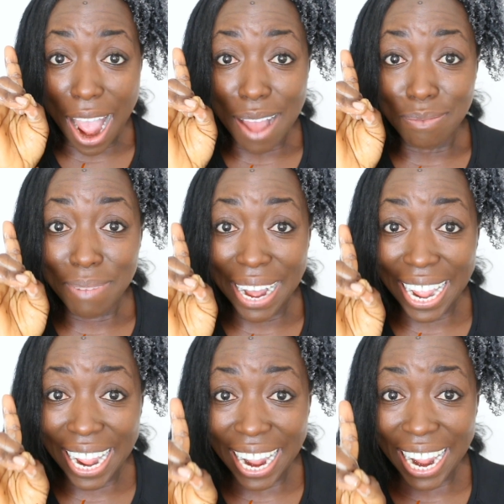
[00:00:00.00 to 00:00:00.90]
and my
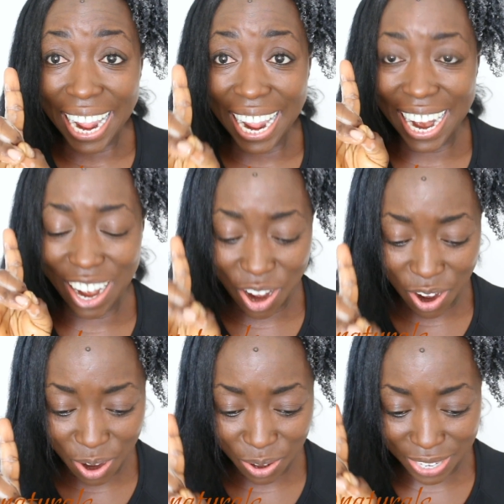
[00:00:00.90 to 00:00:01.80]
hair
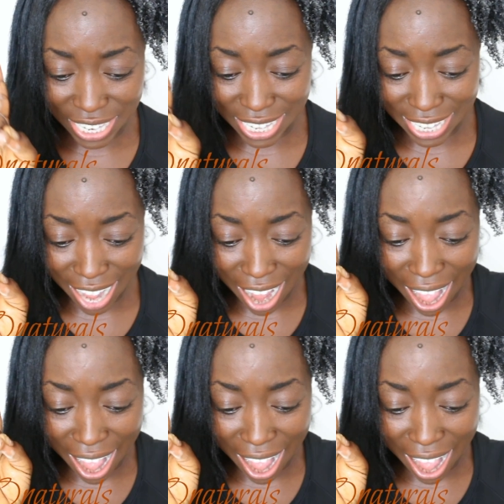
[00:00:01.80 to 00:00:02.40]
curls